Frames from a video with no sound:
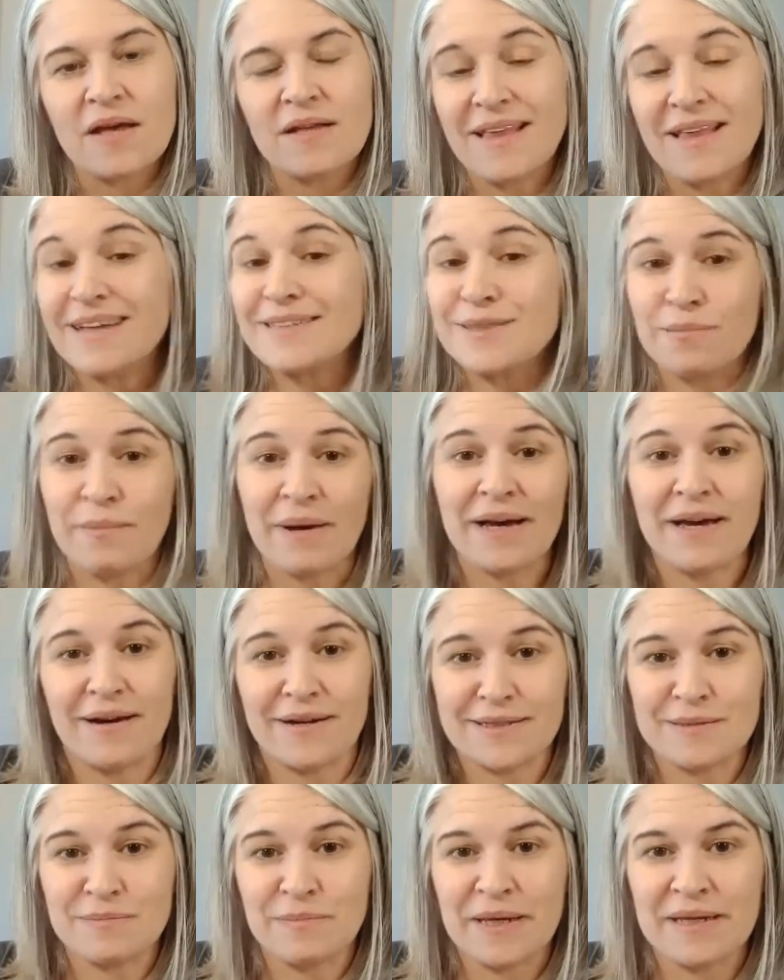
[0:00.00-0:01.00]
That's my
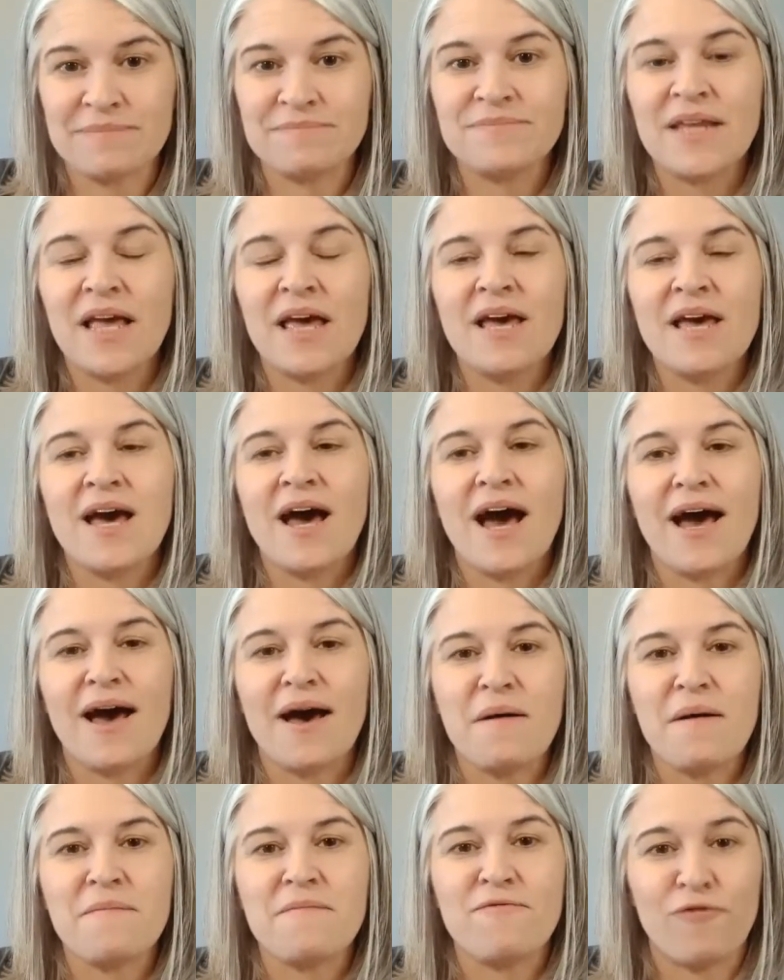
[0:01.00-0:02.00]
husband.
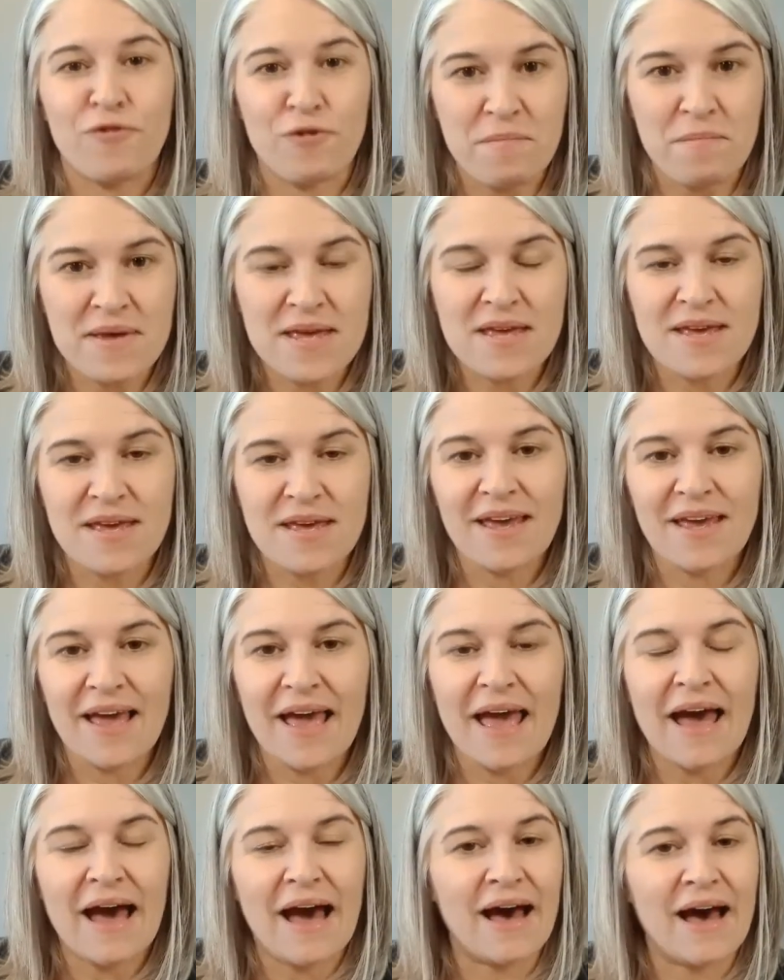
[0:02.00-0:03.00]
Uh, for
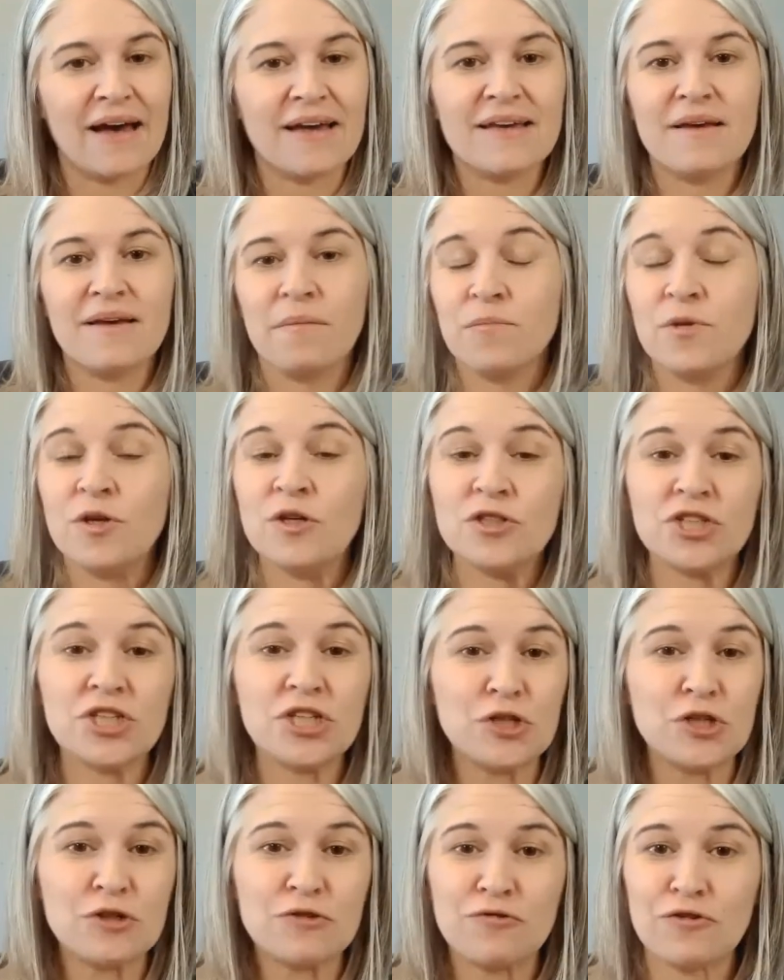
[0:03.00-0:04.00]
me, I'm
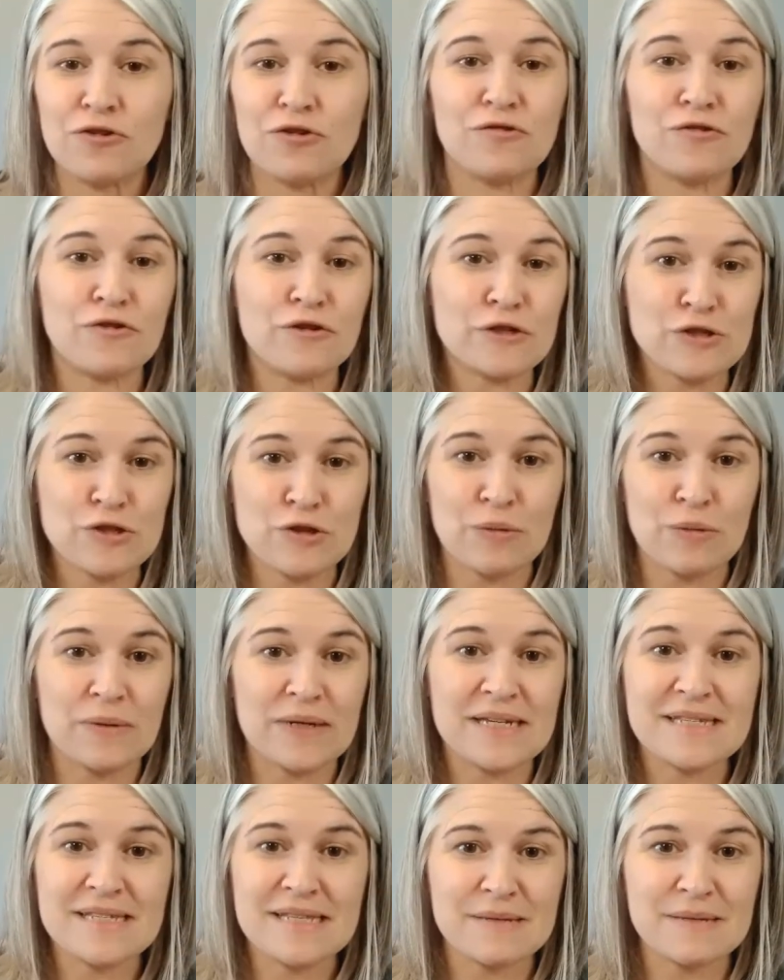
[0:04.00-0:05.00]
usually good for the first
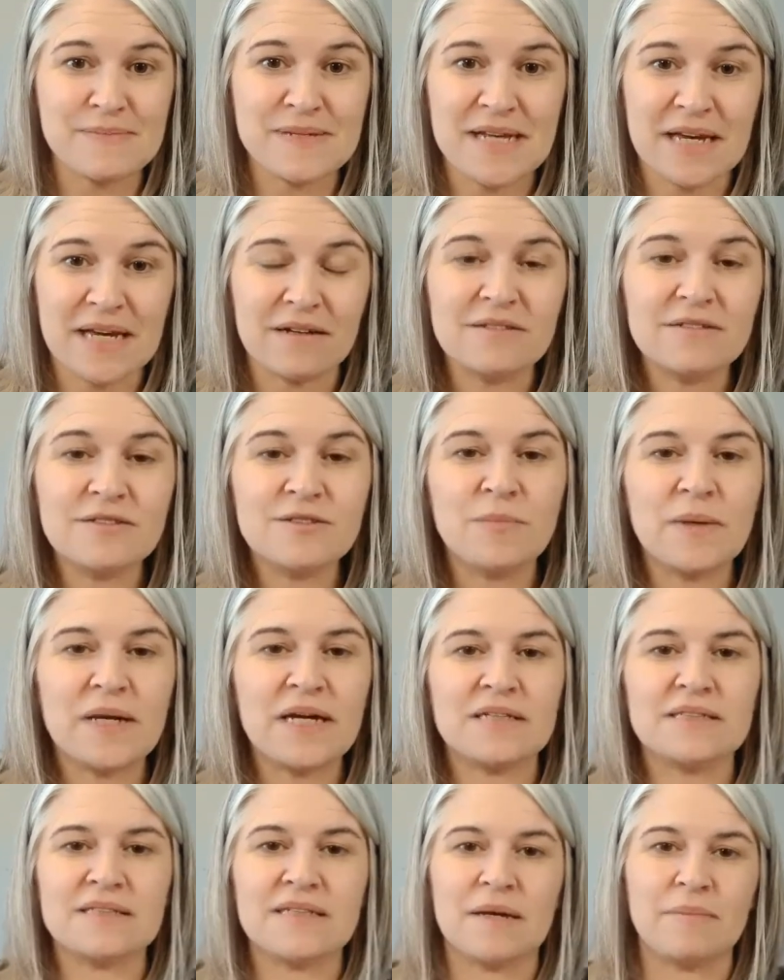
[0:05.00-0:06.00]
three sleep cycles
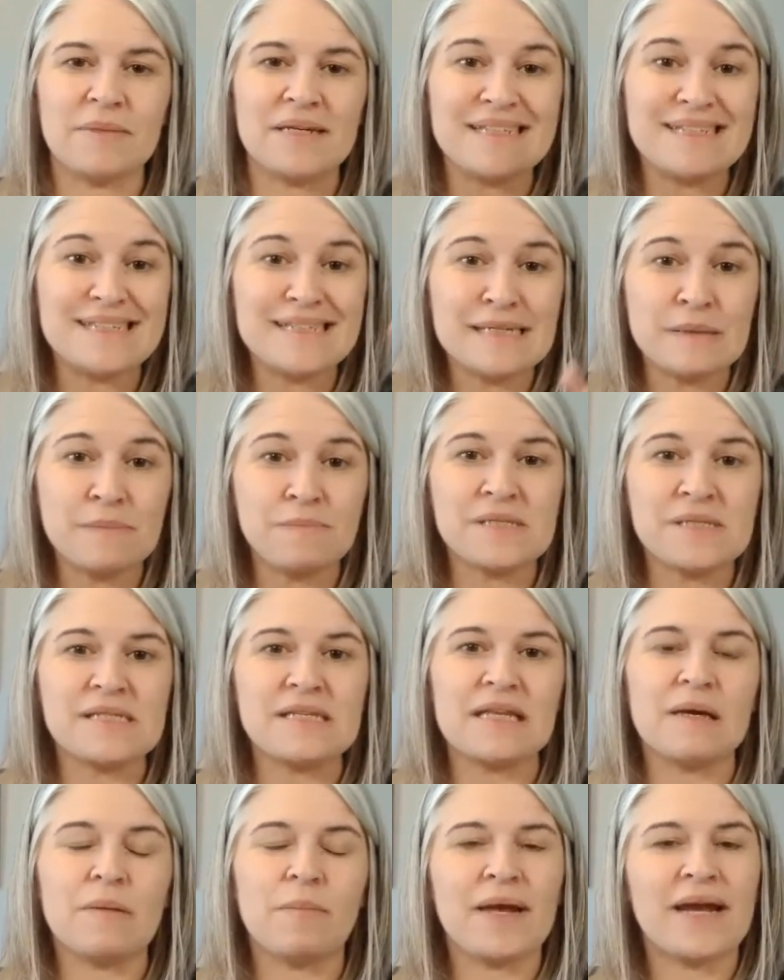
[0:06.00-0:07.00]
because I'm in deep
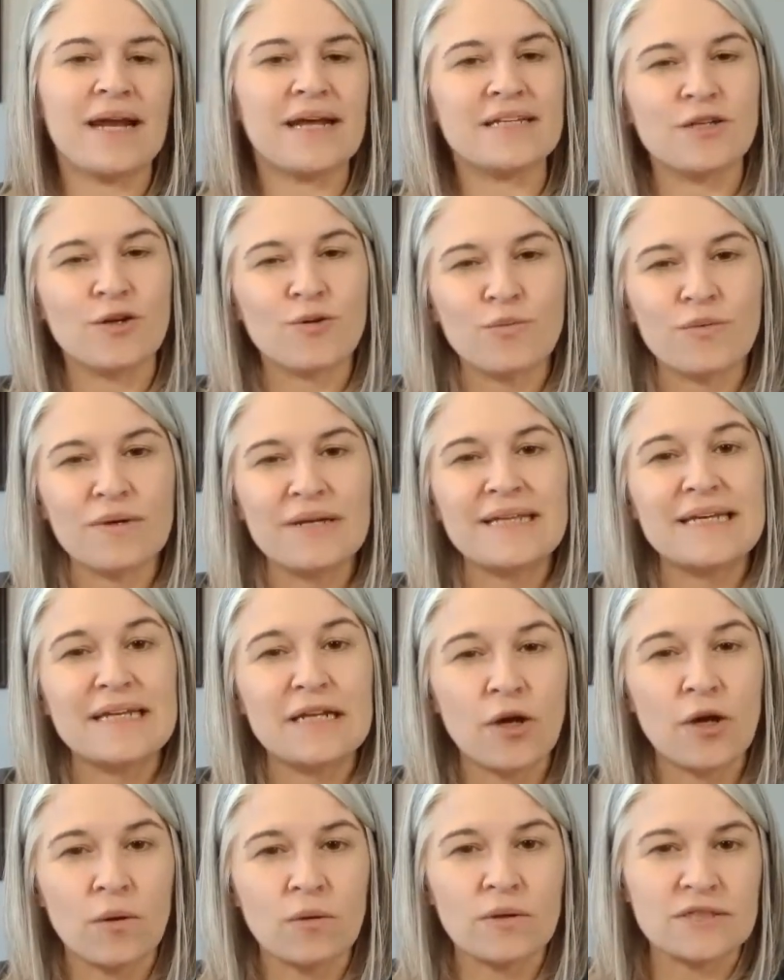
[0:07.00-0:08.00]
sleep and I don't really
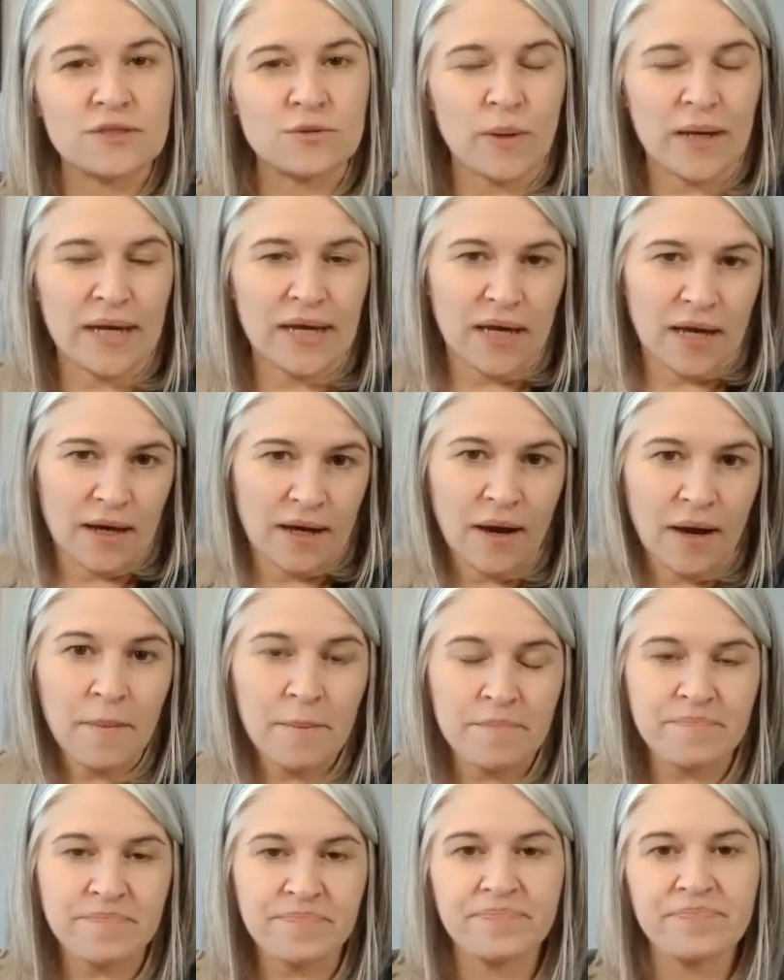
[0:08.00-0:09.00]
notice waking
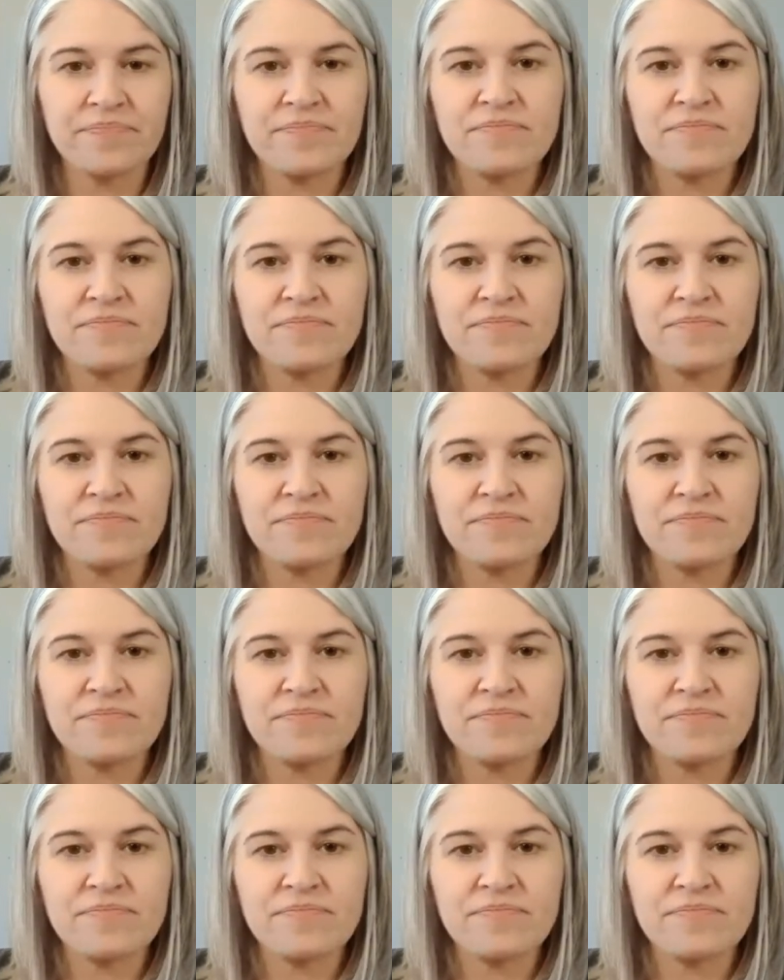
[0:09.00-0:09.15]
up